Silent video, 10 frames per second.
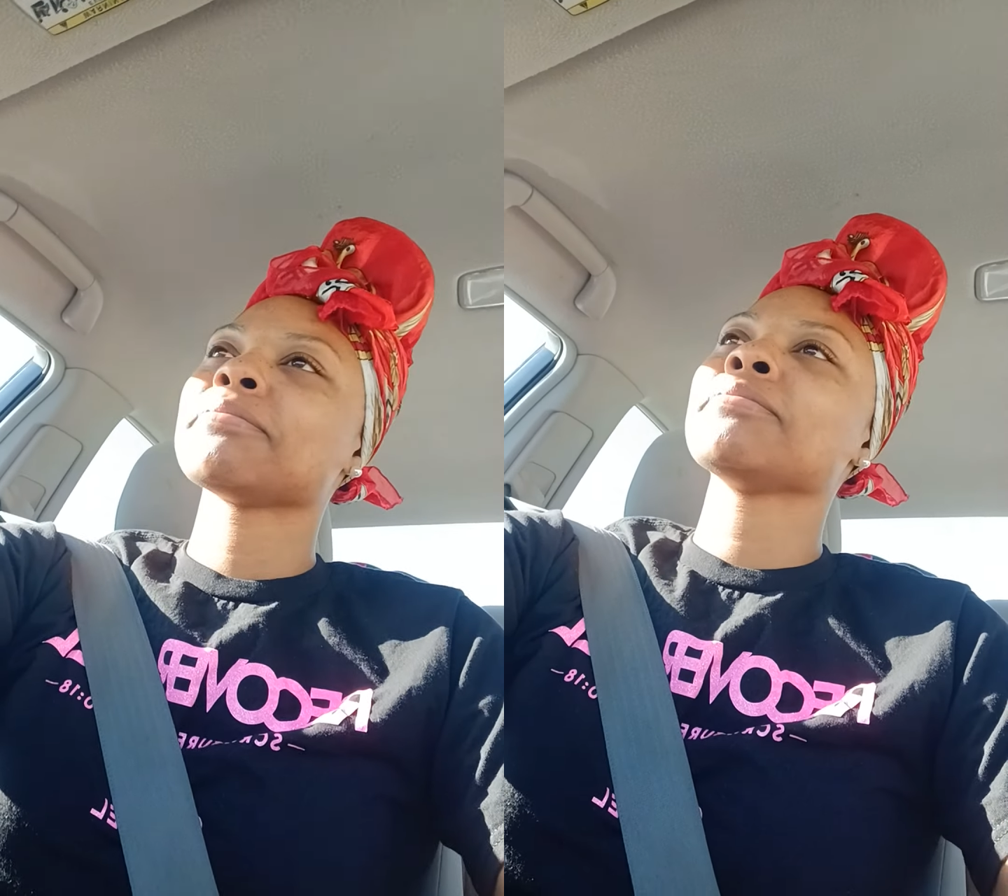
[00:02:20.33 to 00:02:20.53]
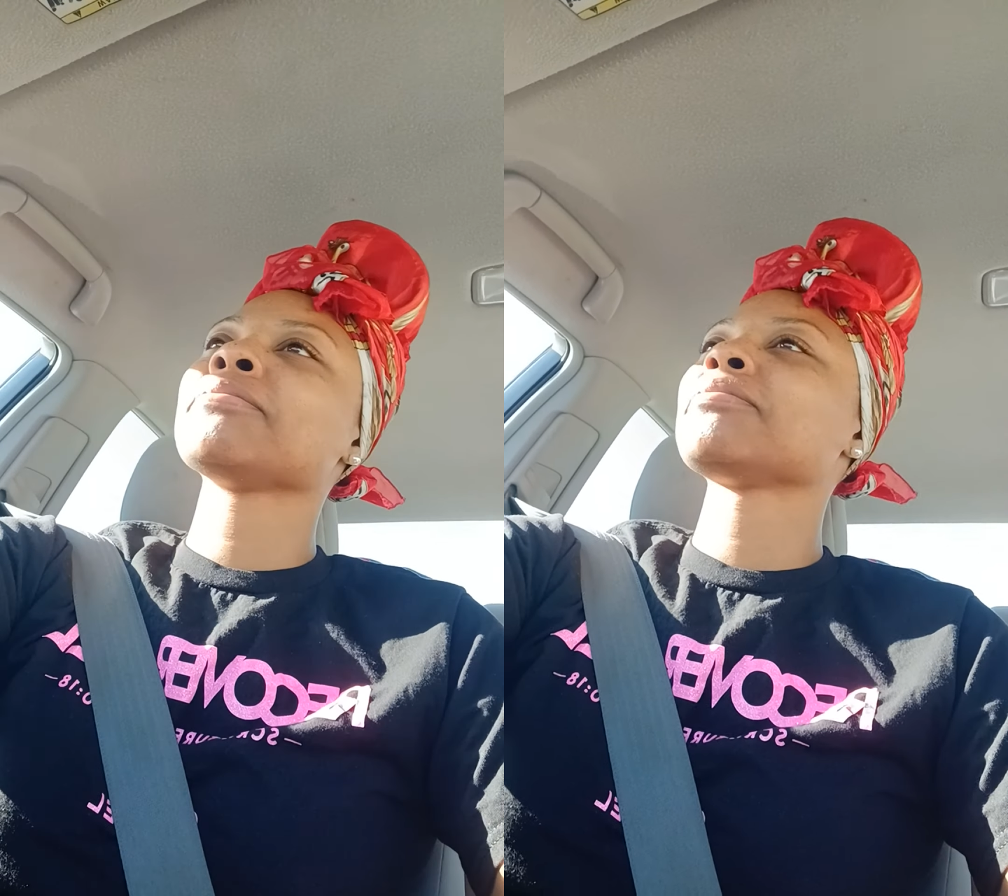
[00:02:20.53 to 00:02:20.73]

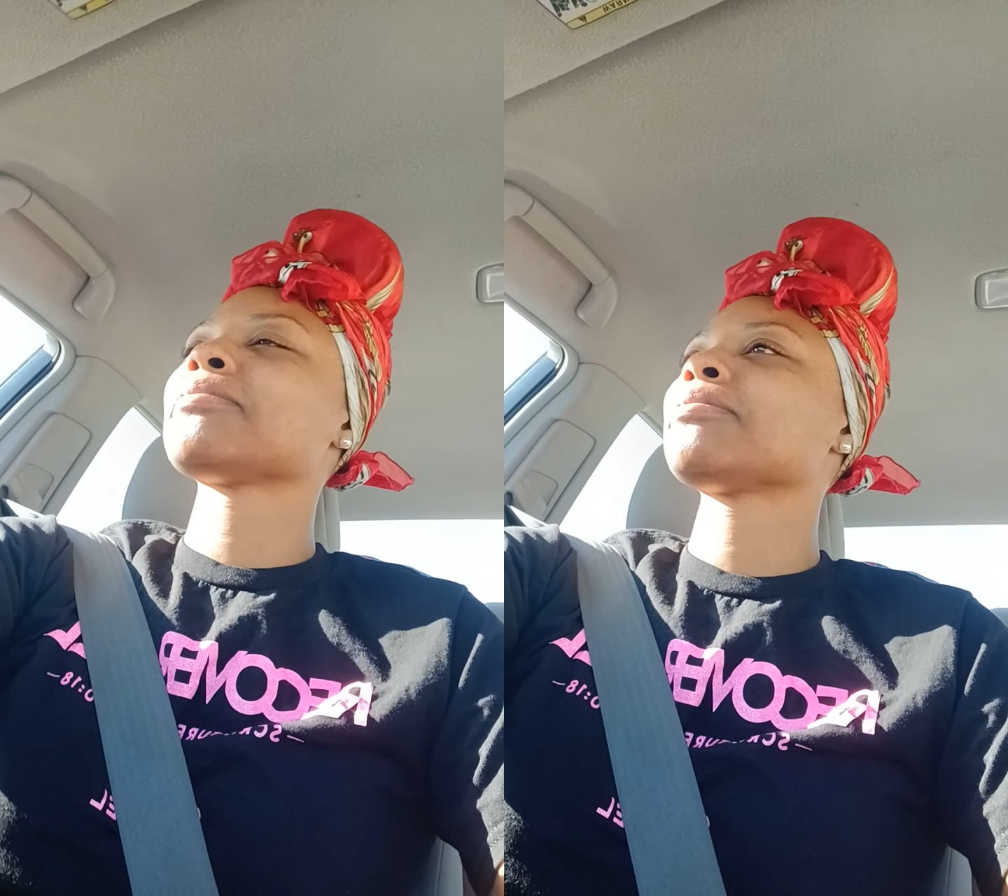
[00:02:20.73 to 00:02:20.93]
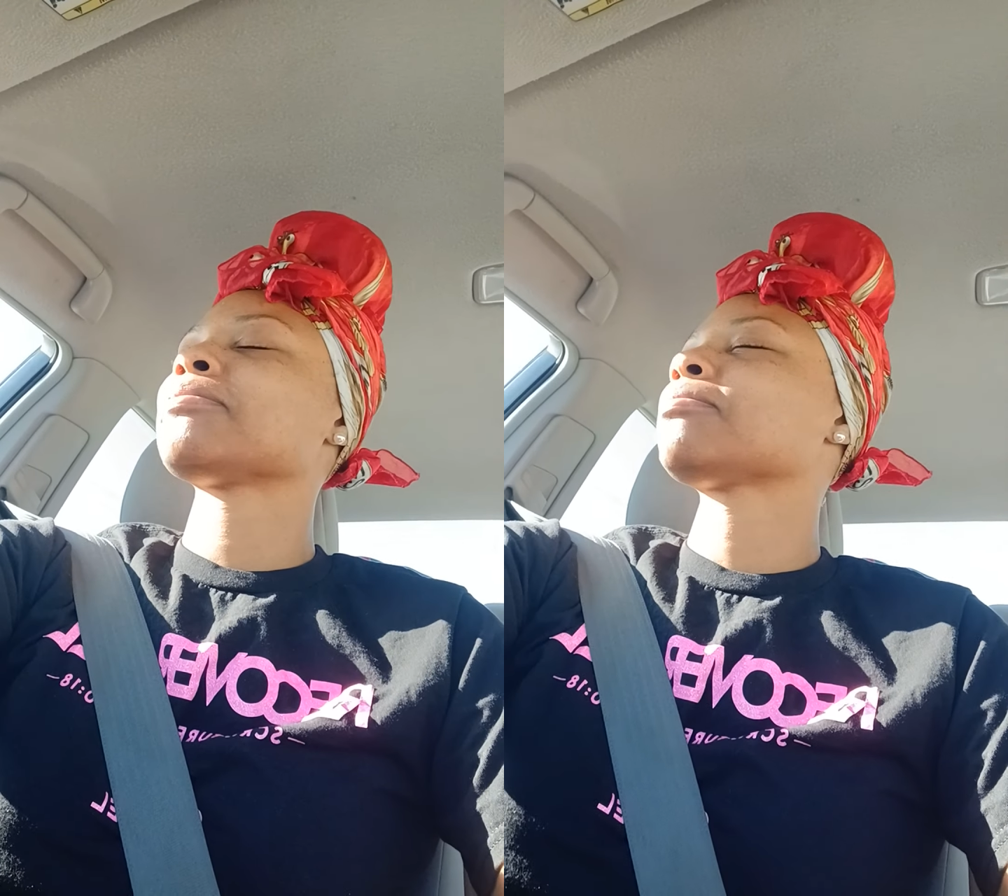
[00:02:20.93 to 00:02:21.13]

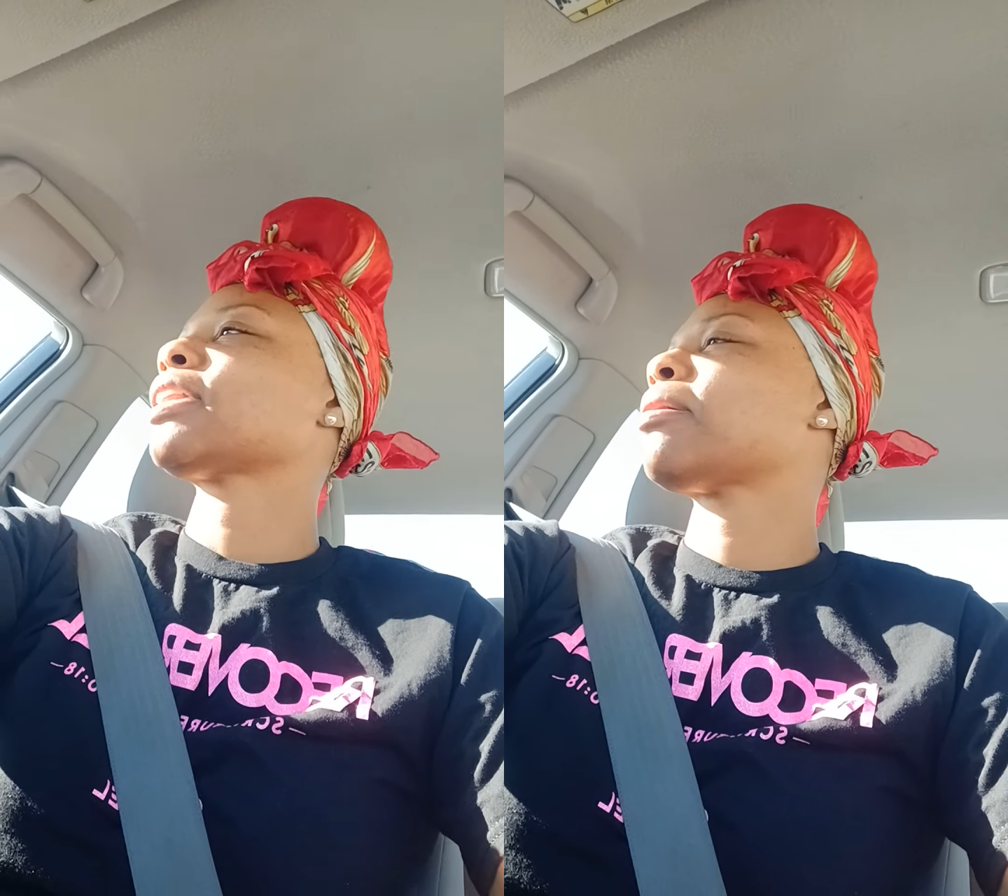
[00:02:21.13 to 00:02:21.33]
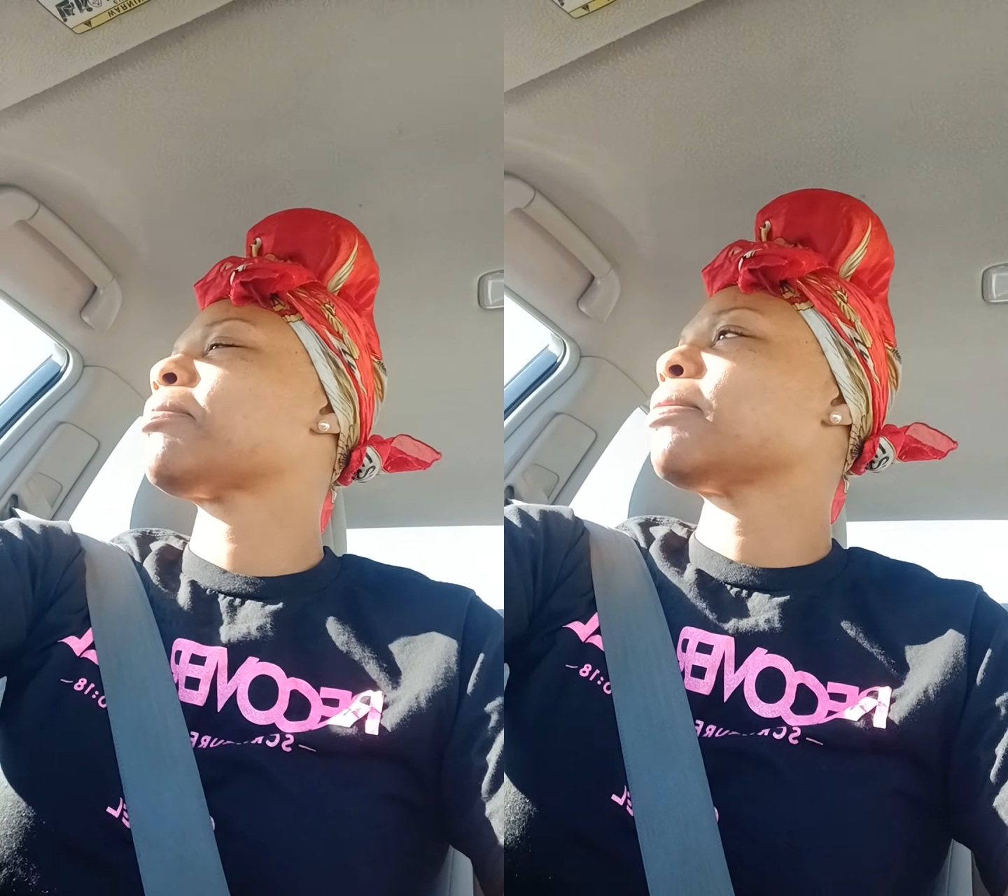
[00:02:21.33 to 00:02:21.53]

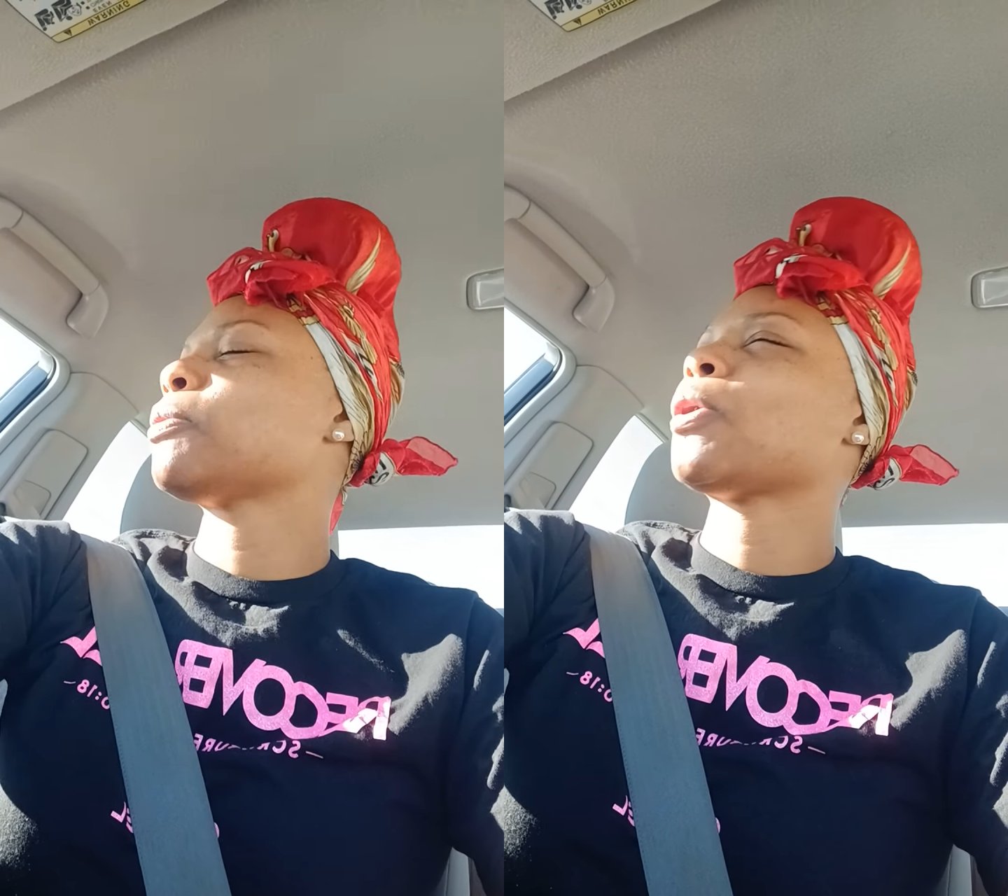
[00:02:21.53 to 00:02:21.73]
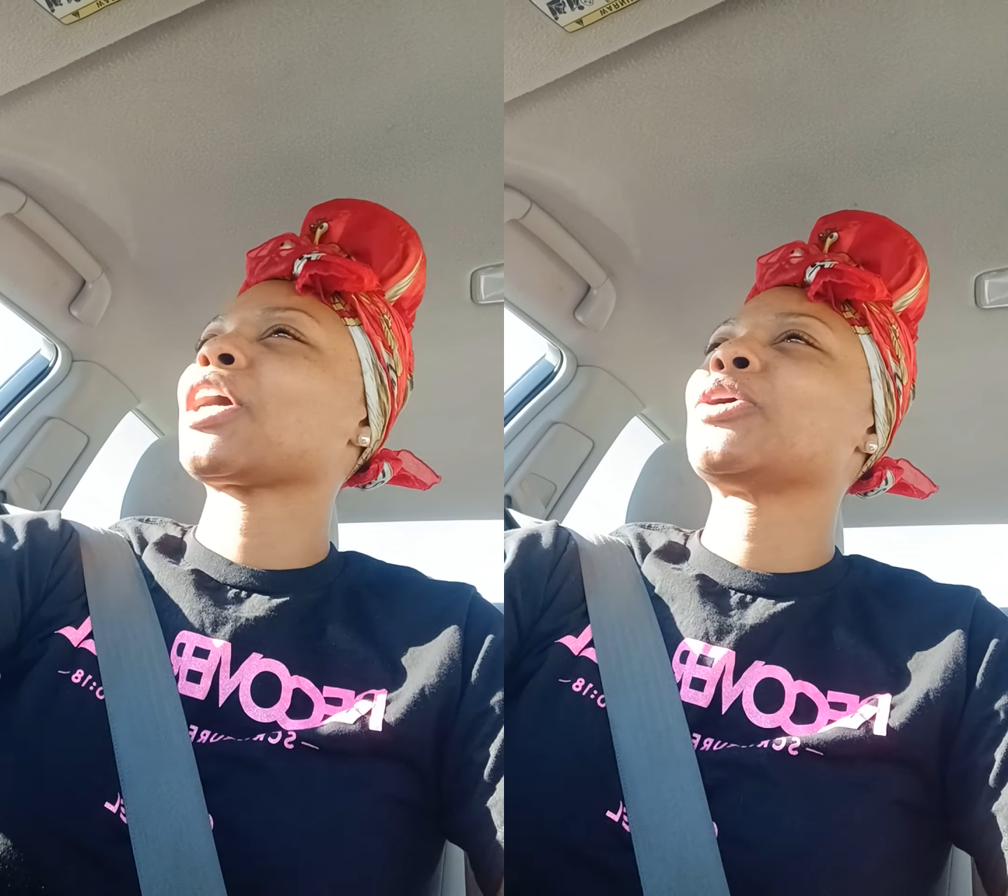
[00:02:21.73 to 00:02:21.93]
That made me
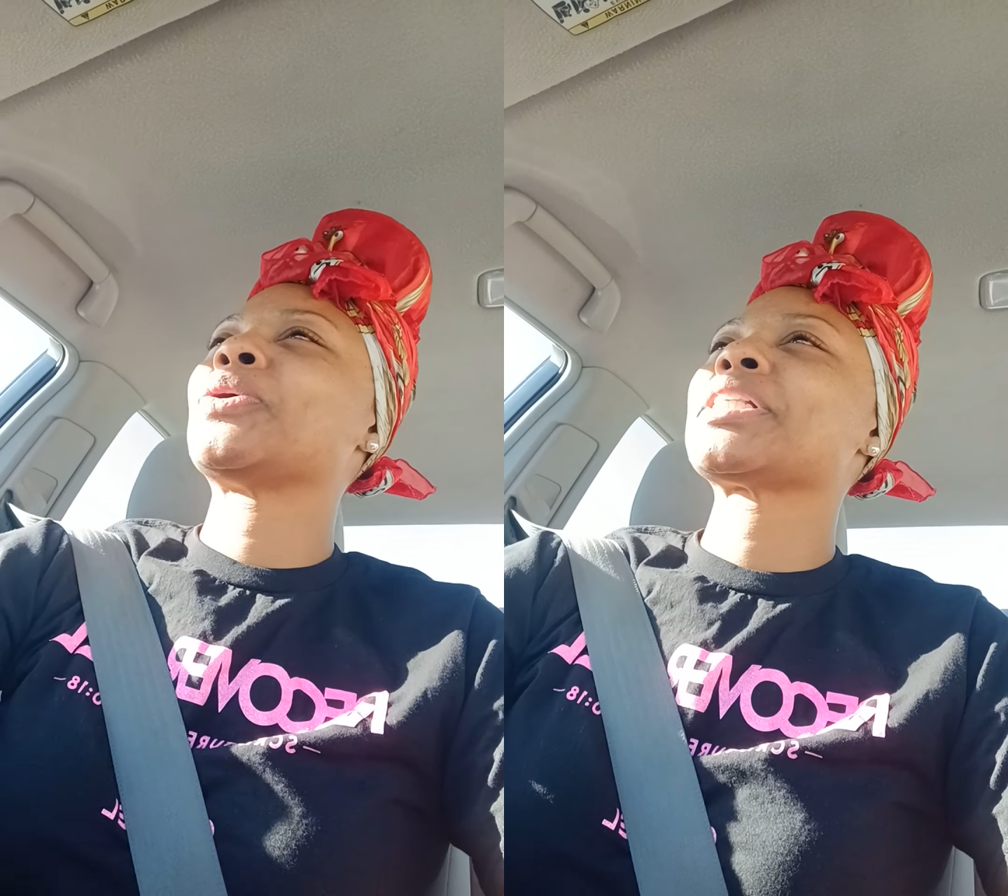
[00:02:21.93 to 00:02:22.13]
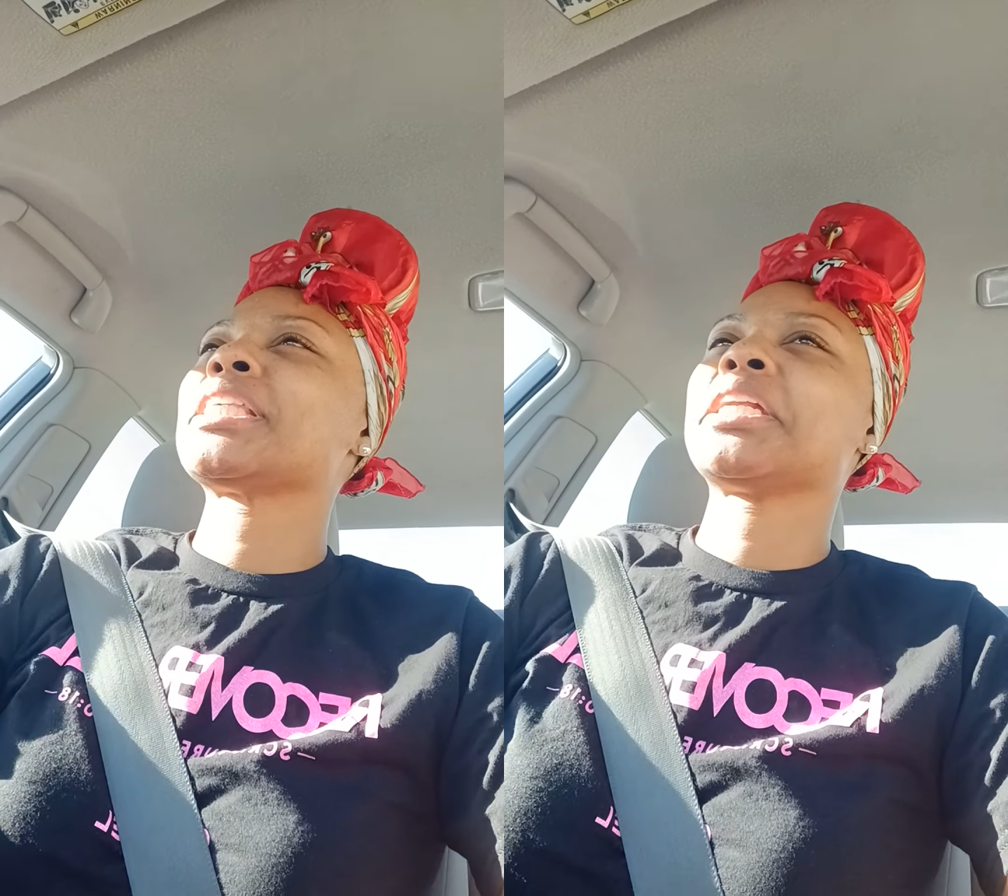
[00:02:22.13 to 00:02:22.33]
want to go
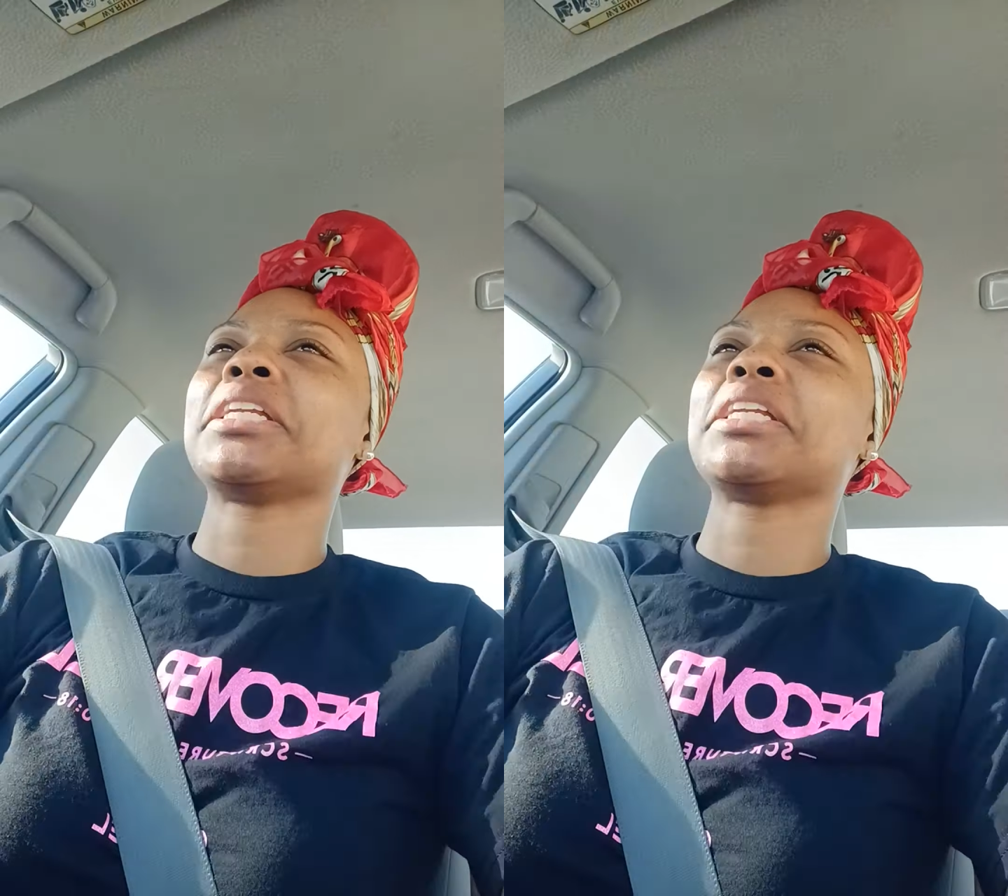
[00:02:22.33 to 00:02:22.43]
into the